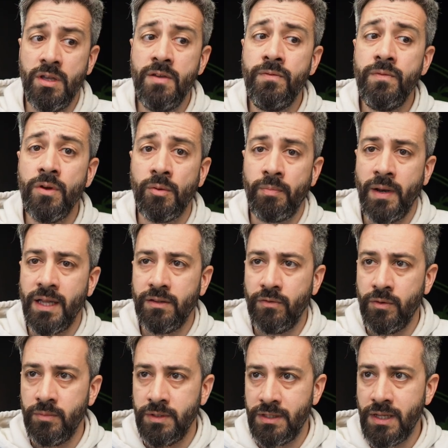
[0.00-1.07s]
if your
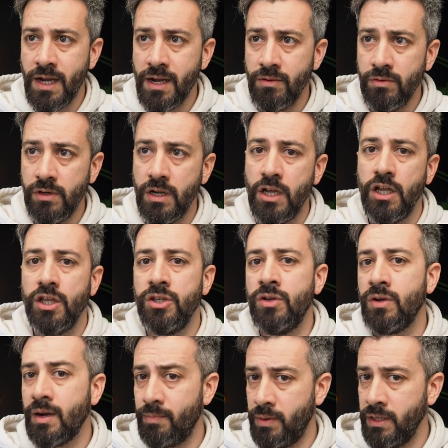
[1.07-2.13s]
platform is down,
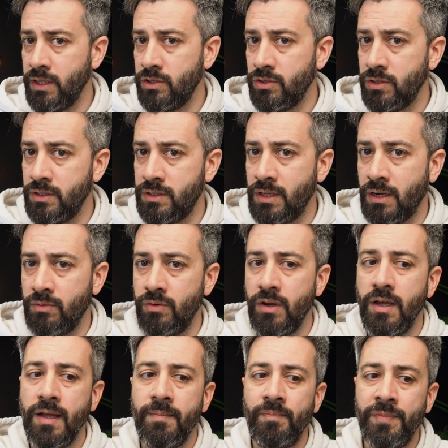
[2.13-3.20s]
your application is down.
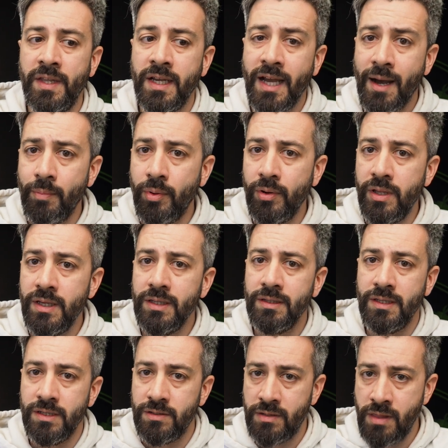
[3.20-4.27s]
Decoupling
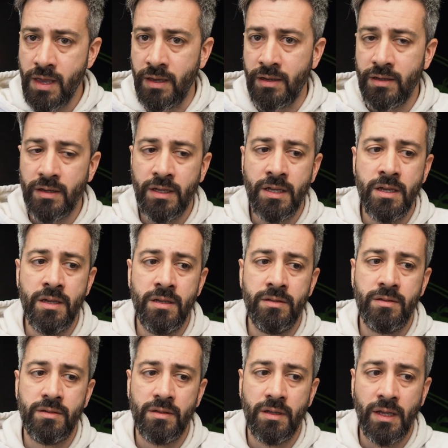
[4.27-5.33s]
this thing
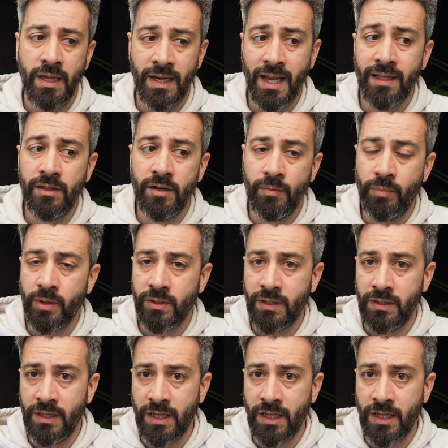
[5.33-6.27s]
is another important